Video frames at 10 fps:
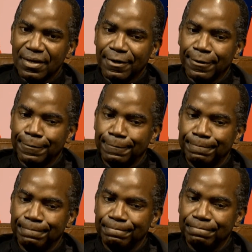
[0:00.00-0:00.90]

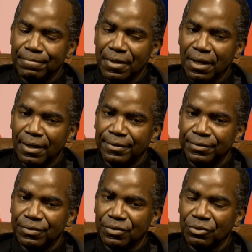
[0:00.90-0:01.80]

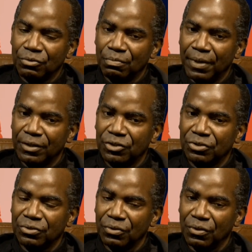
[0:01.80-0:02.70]
And to make
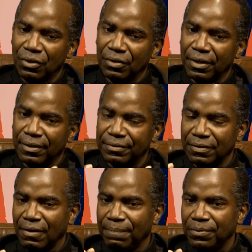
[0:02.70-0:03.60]
sure that
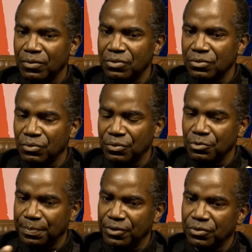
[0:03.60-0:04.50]
a person who is
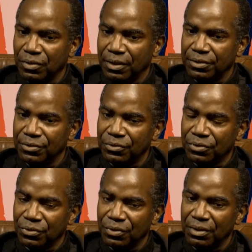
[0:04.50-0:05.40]
spiritual like
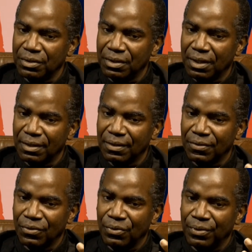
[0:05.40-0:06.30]
Tutu, he's not
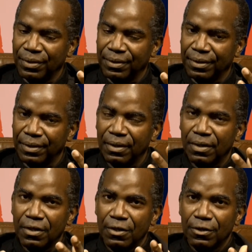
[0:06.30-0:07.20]
going
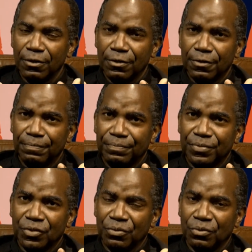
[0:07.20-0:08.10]

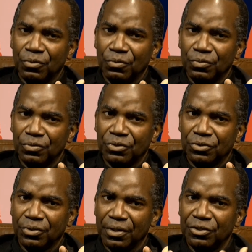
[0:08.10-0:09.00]
to
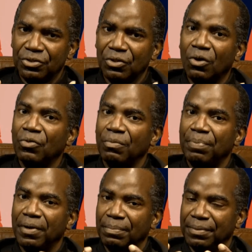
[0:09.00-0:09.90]
try to show the
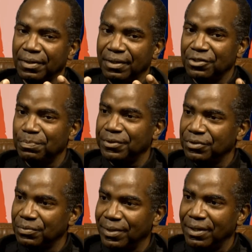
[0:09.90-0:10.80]
public his
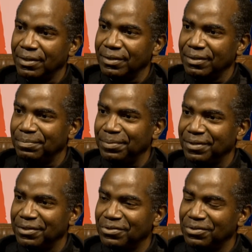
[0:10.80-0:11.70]
spirituality,
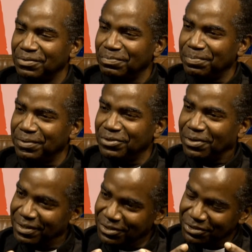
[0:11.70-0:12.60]
but
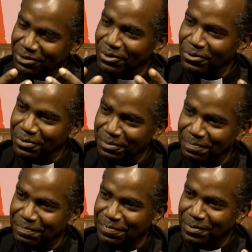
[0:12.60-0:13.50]
trying to show
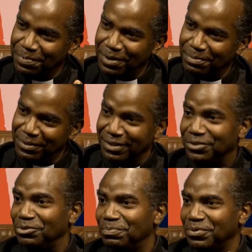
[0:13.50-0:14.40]
the public
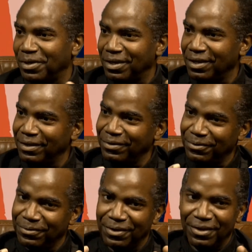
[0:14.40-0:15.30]
that you pray
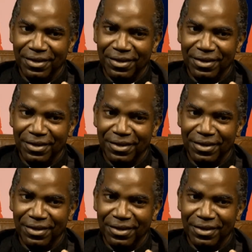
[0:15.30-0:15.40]
or